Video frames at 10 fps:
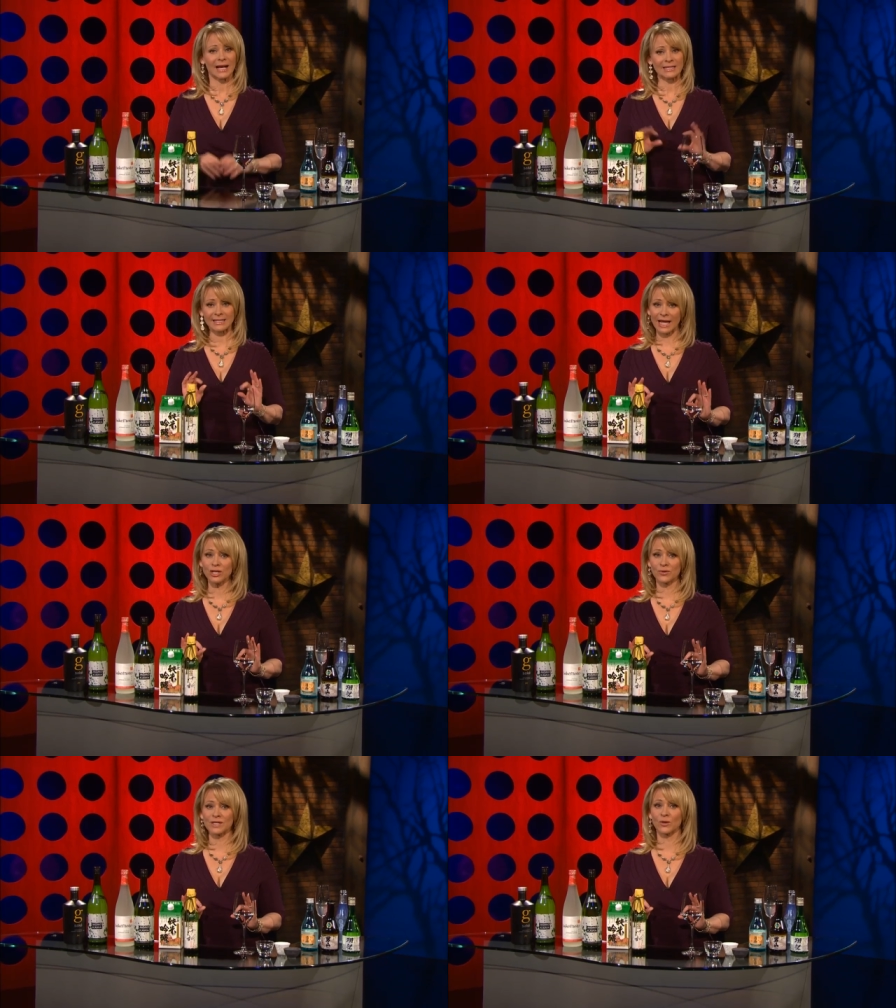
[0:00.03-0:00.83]
A
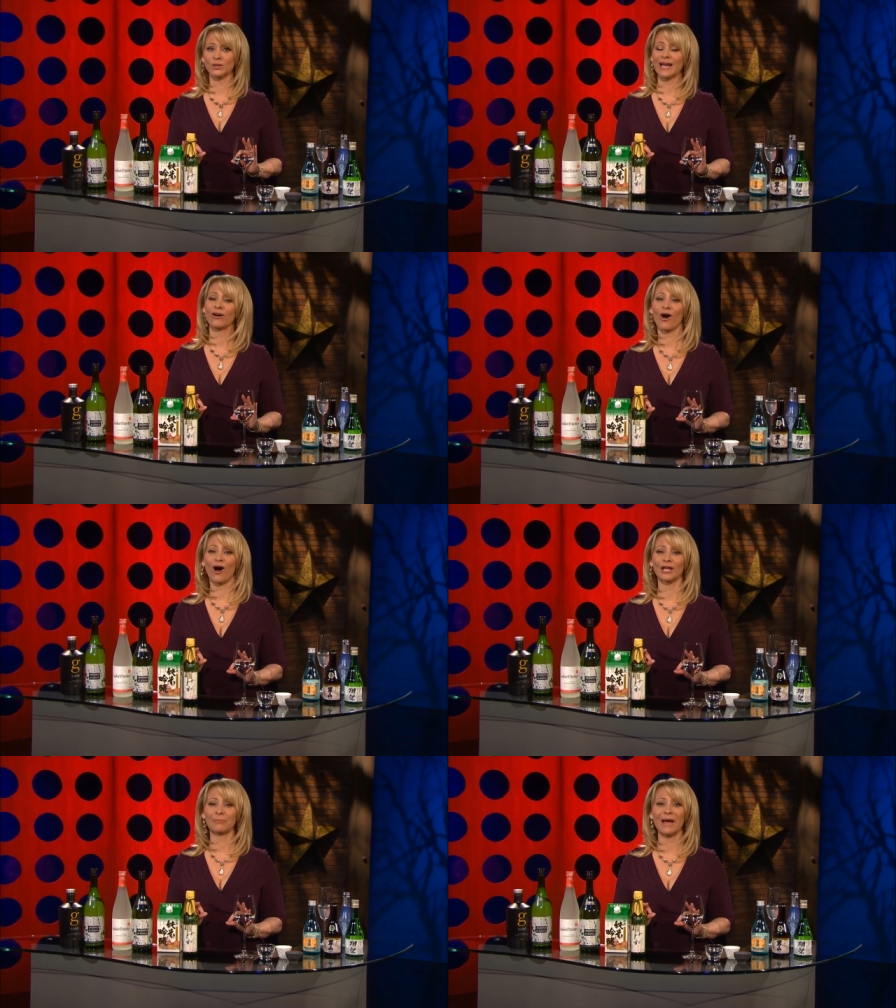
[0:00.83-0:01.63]
centuries-old
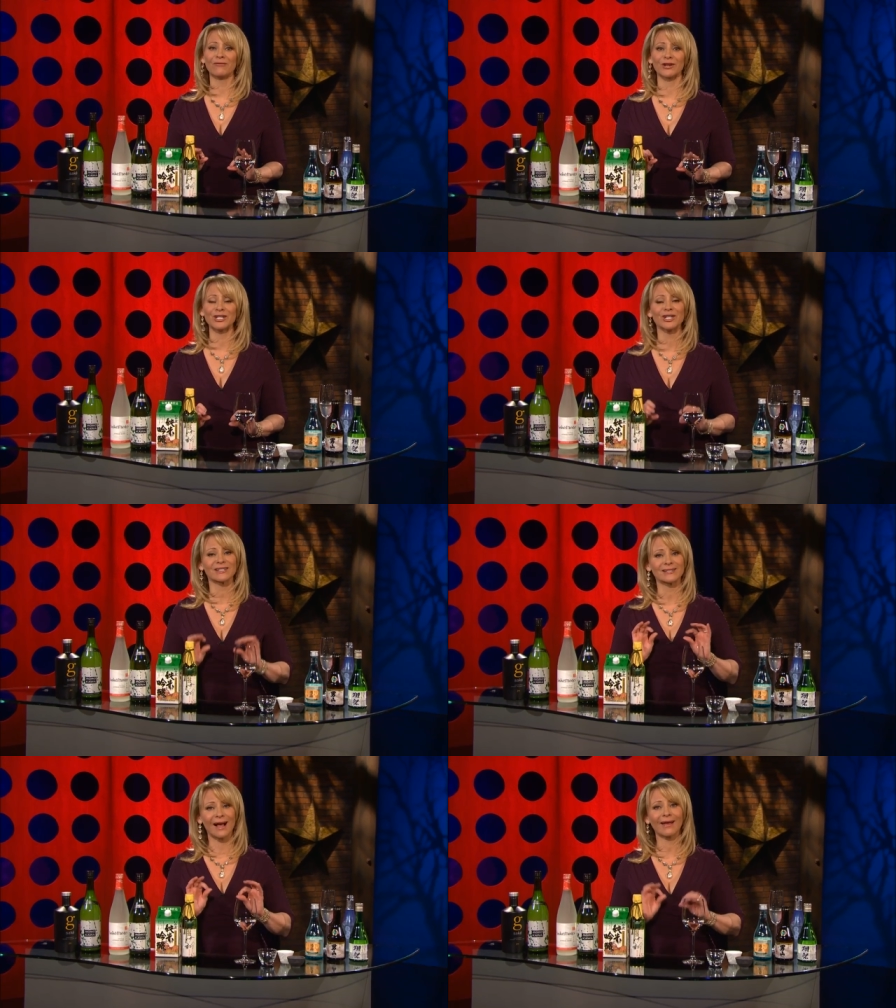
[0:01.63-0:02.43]
alcoholic beverage,
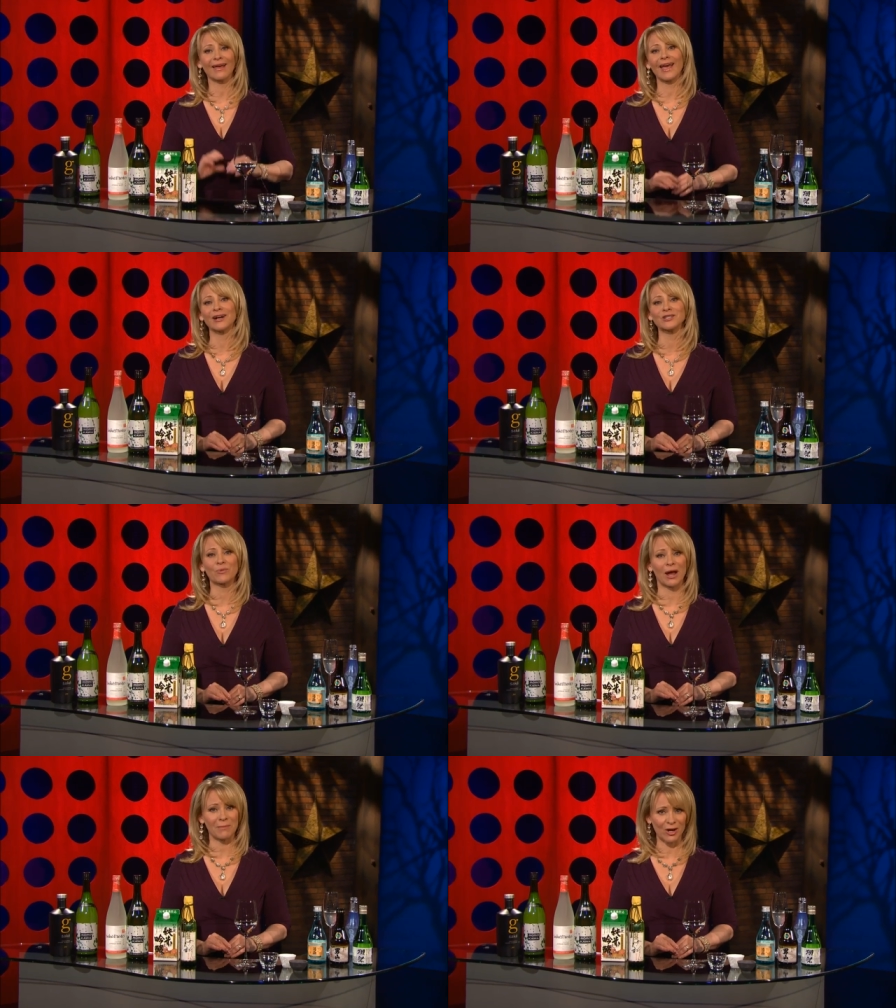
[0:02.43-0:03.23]
sake hails
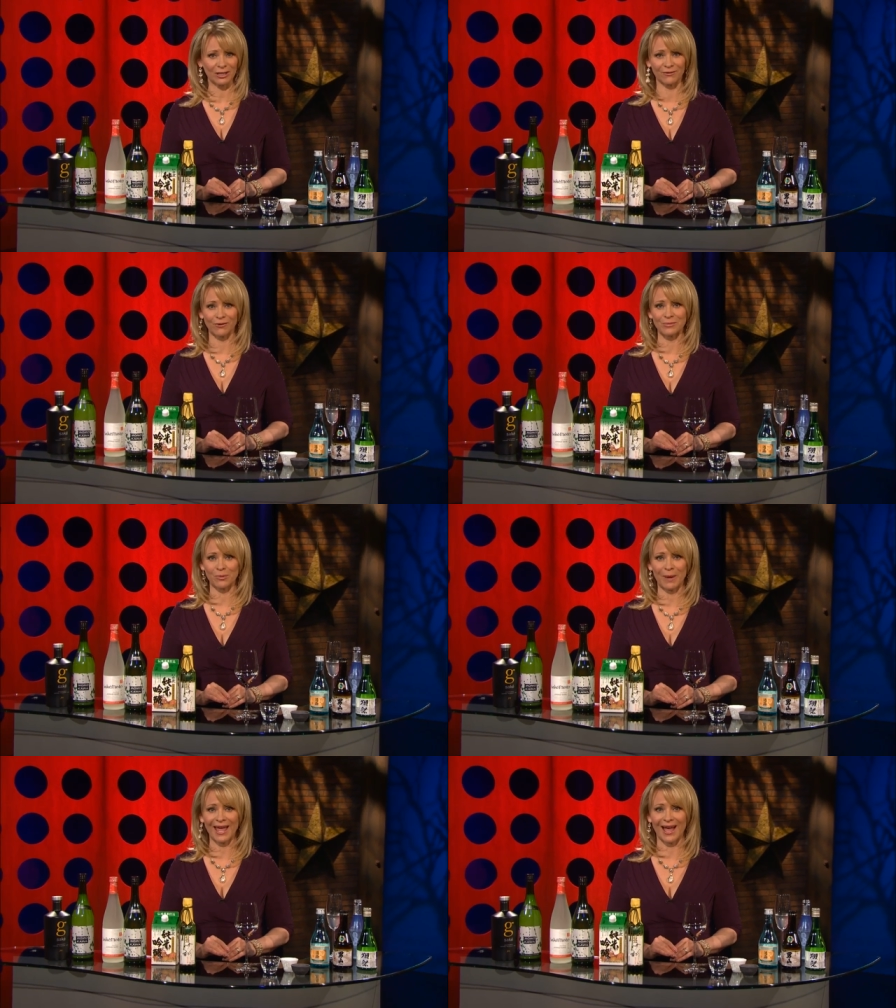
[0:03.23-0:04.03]
primarily from
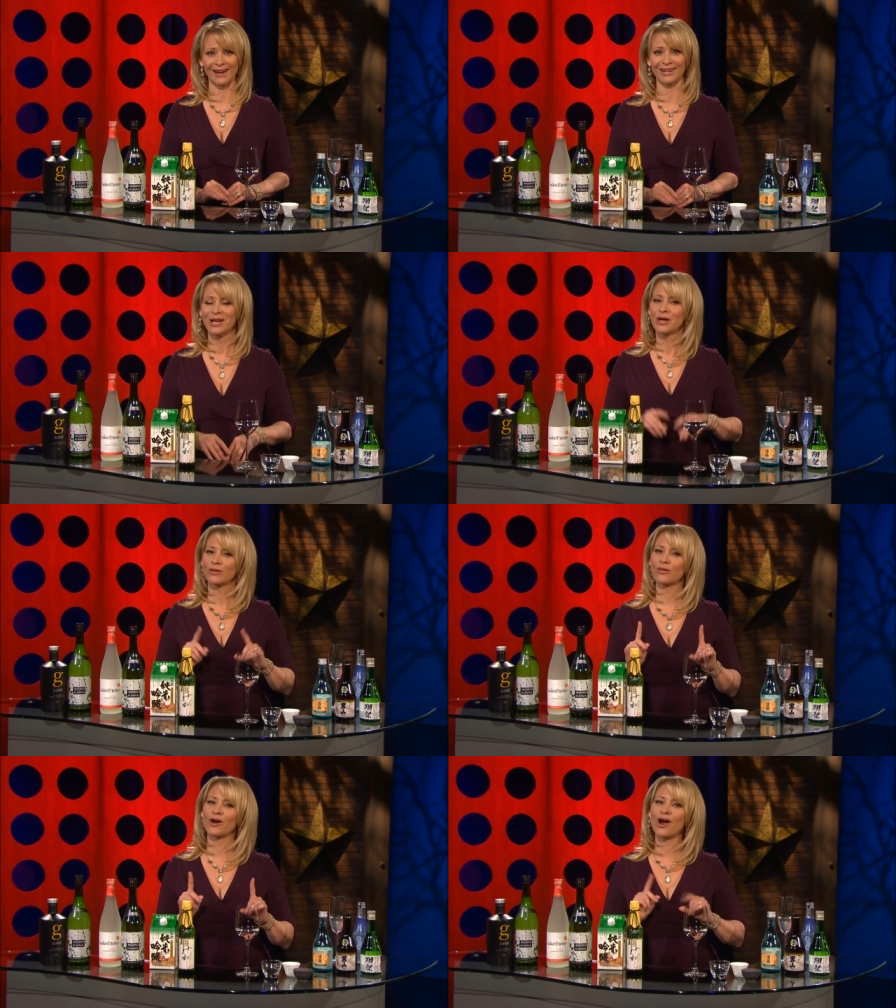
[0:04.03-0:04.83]
Japan,
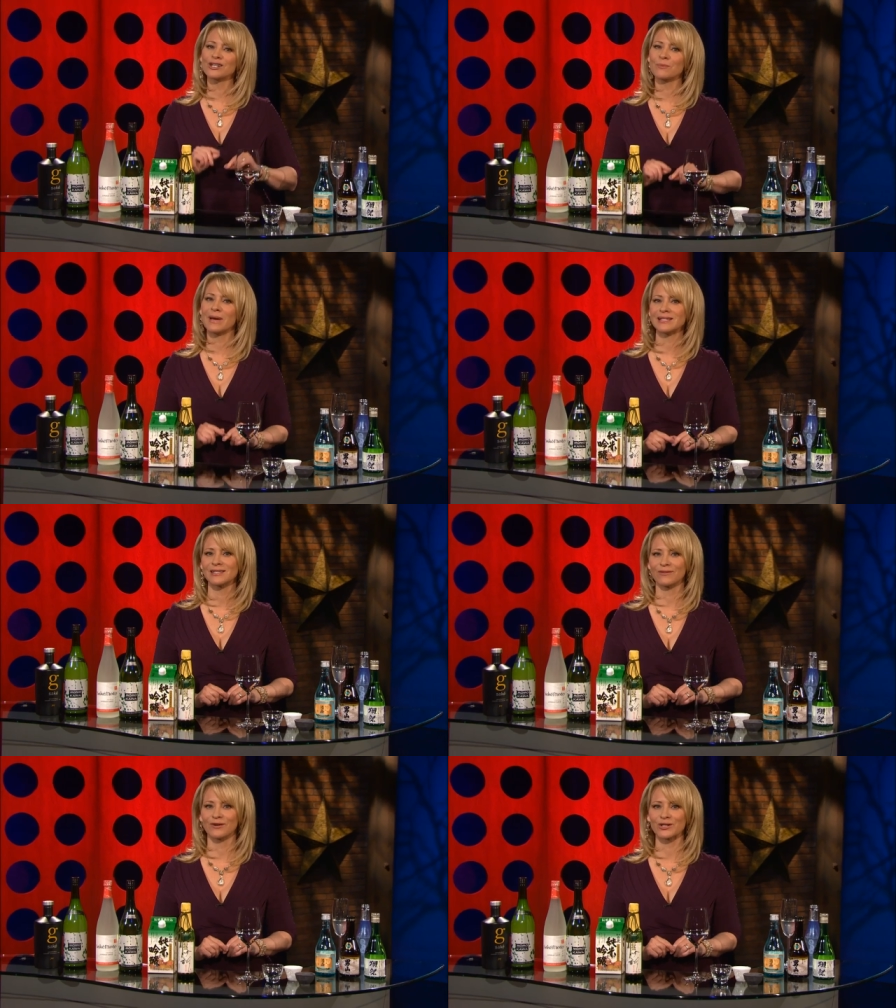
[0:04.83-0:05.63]
though there are
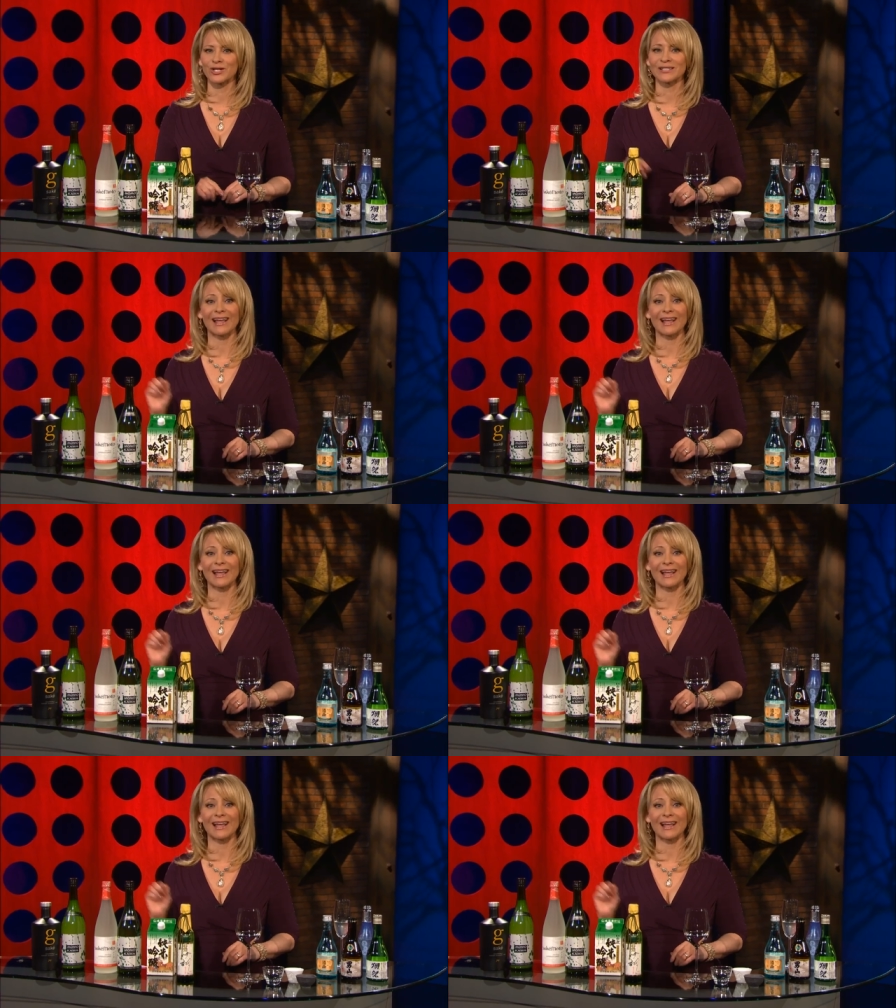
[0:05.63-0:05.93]
domestic versions